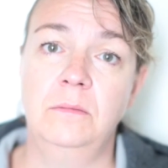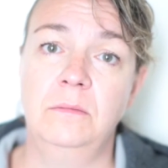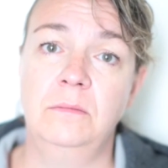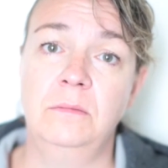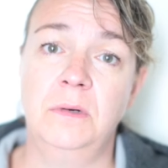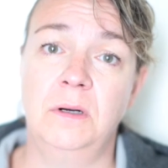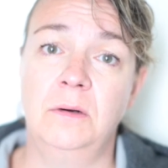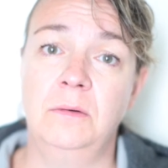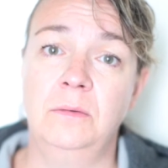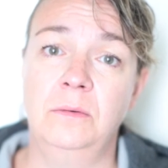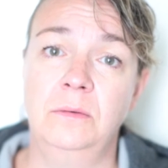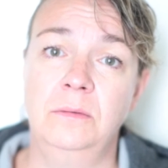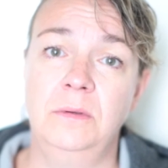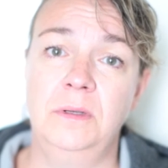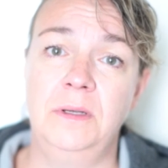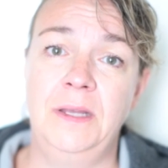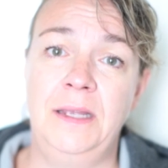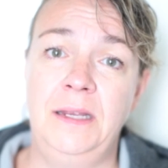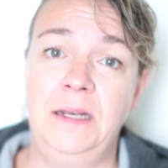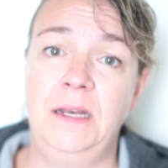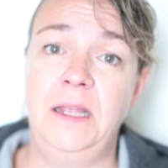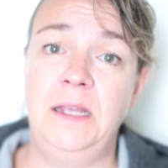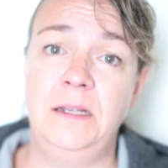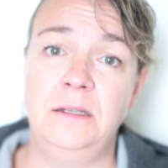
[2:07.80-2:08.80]
well,
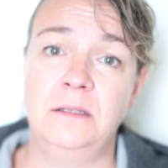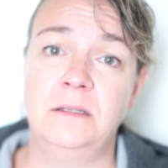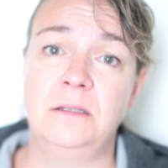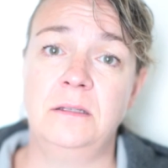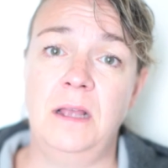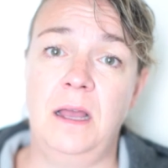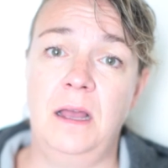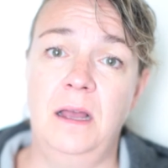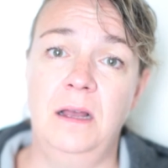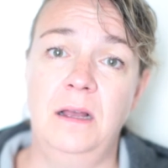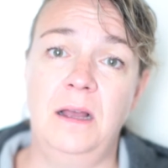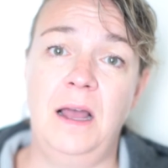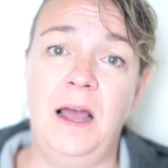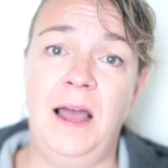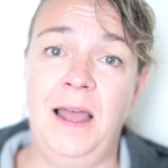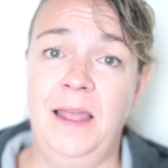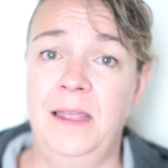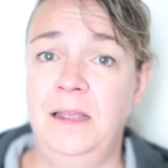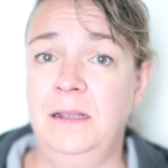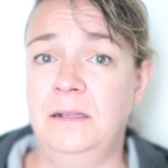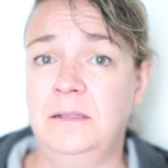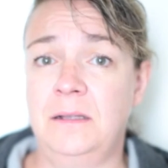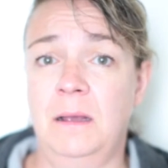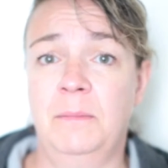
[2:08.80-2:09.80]
he needs
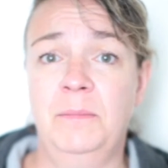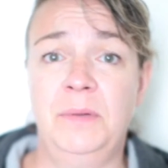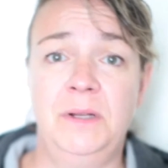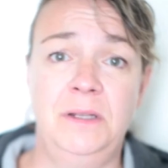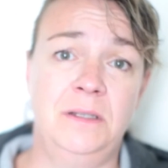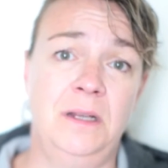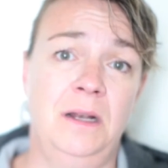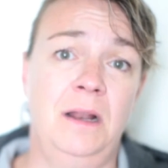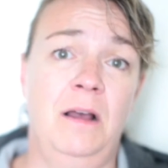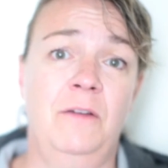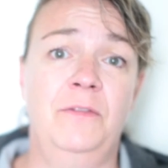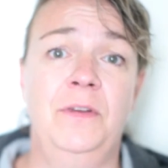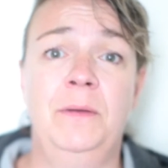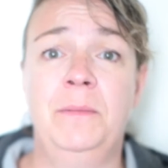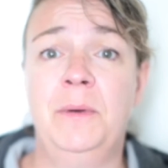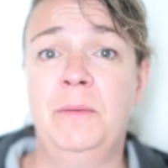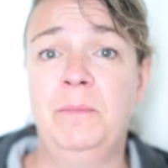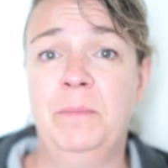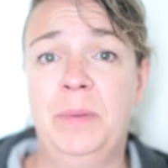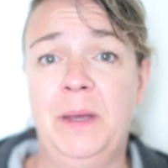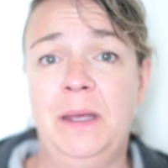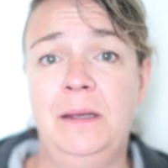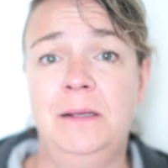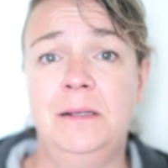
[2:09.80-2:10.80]
A, somebody to love him,
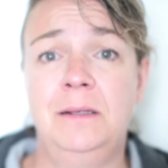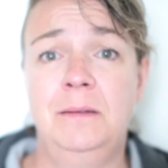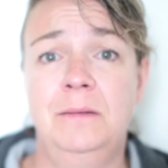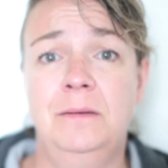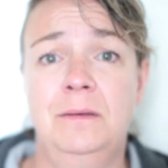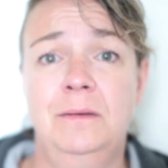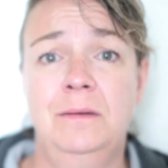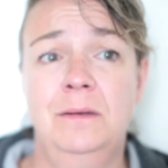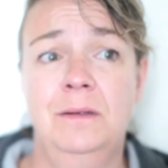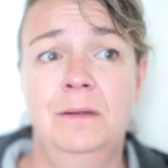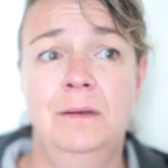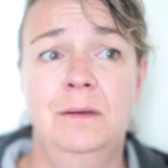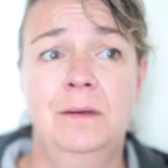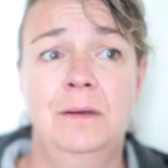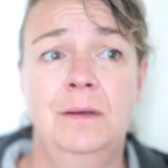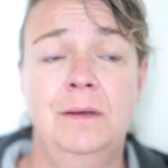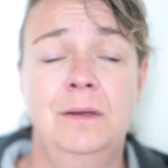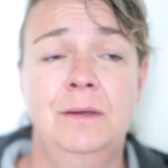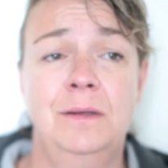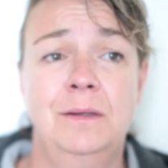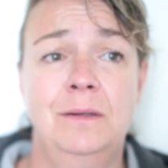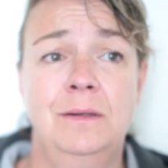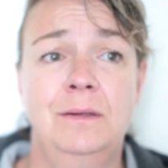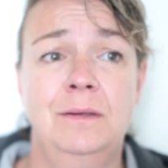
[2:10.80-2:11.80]
and B,
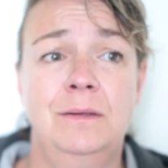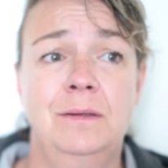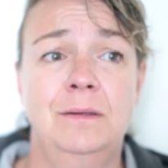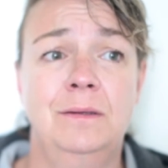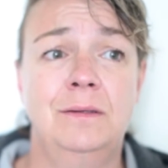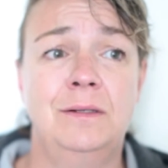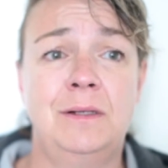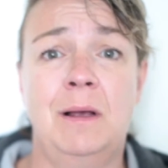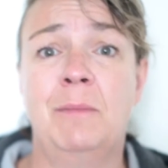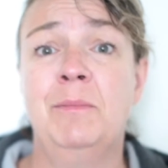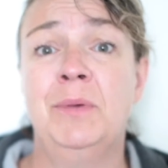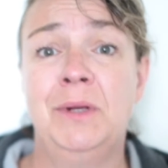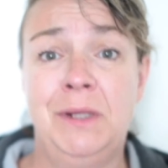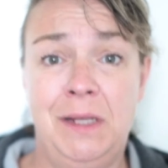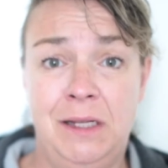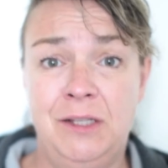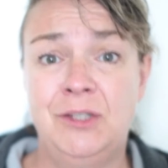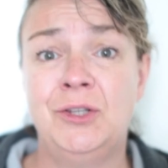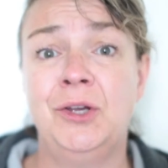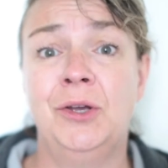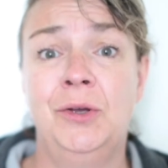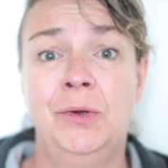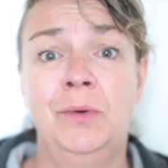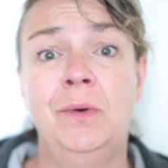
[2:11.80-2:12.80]
somebody
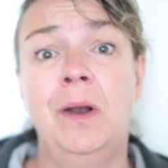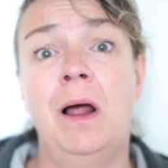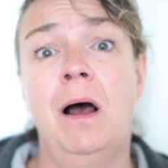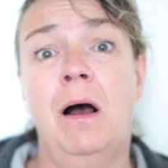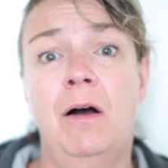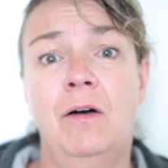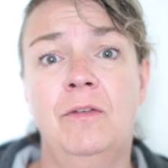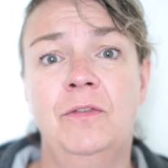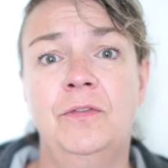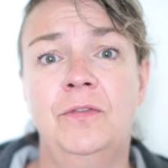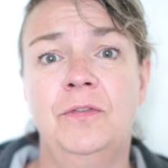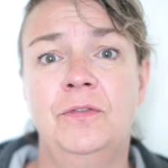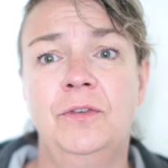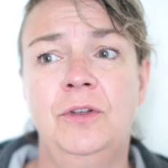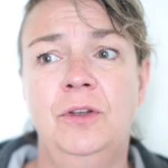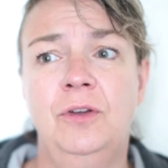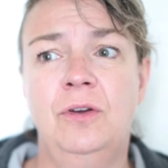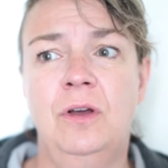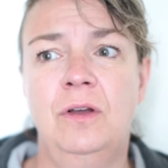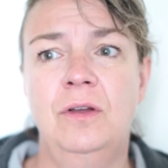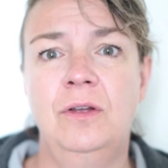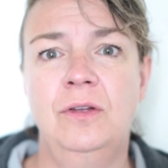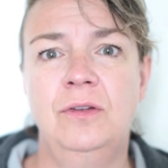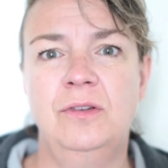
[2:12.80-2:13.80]
to love,
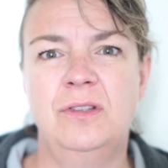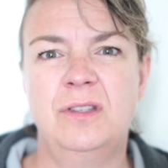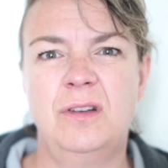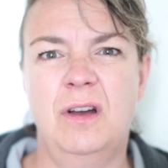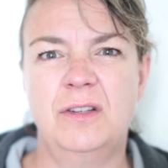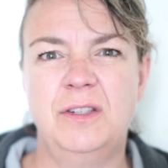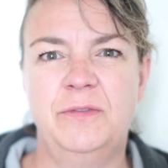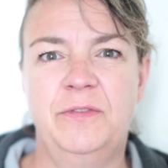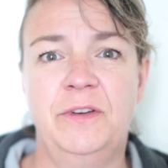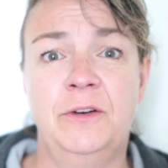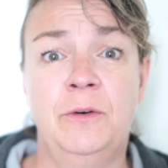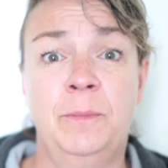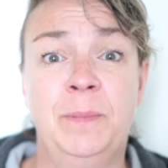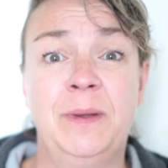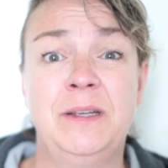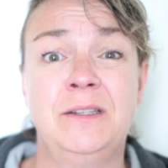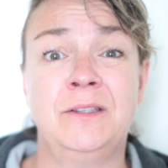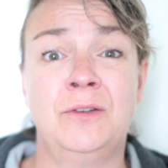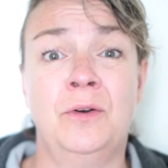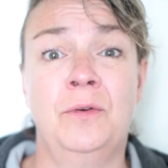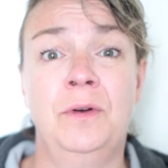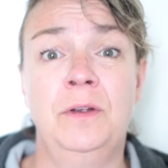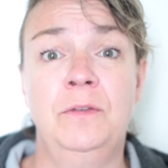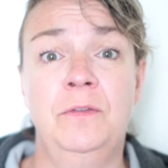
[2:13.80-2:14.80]
you start to feel a bit
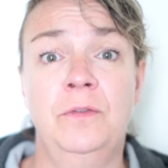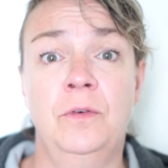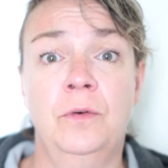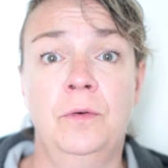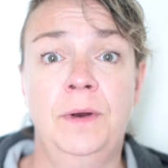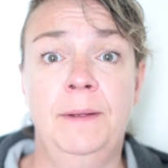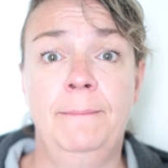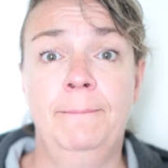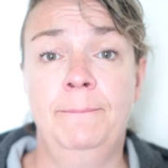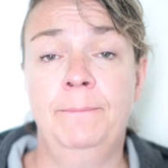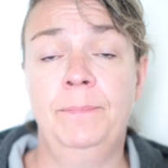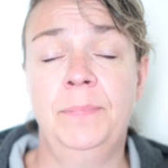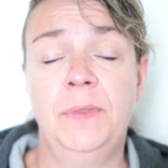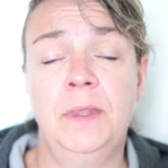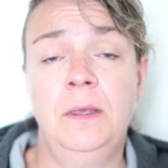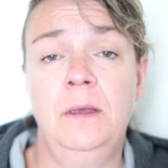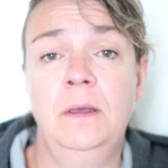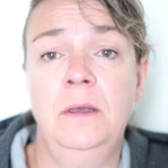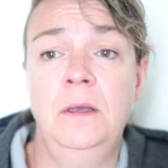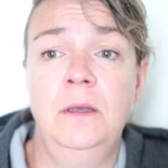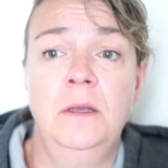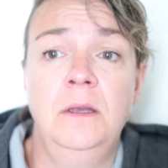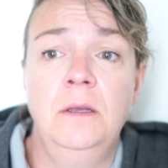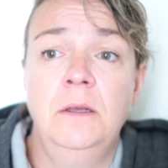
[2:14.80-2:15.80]
sorry for him.
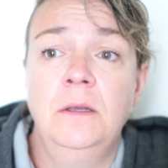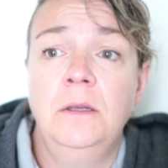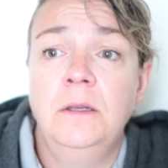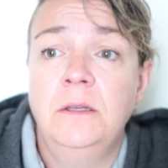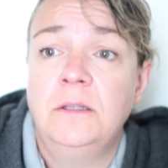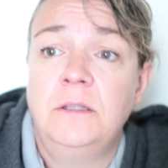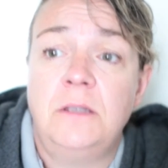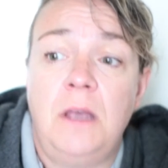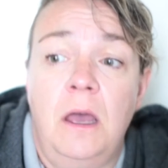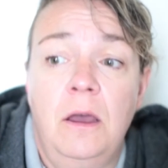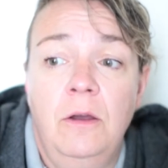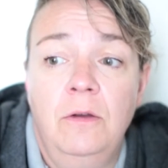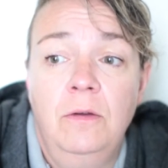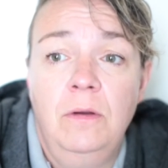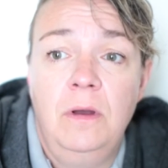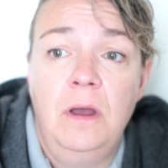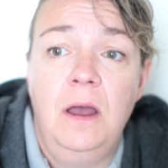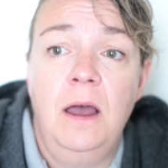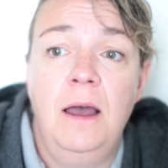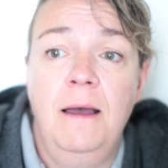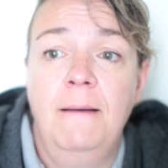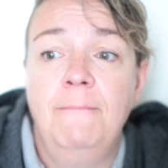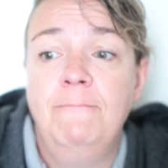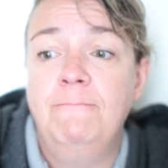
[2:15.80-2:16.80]
So
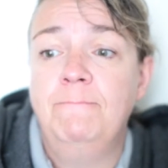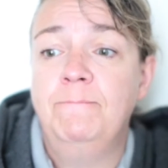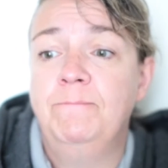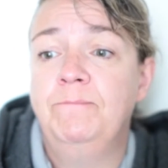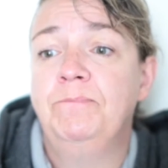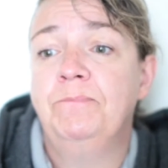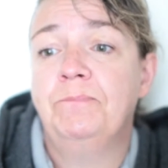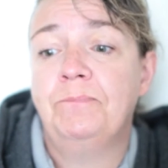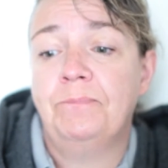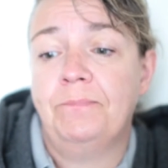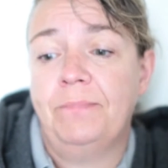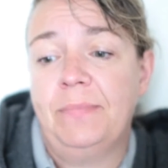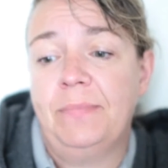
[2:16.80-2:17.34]
that's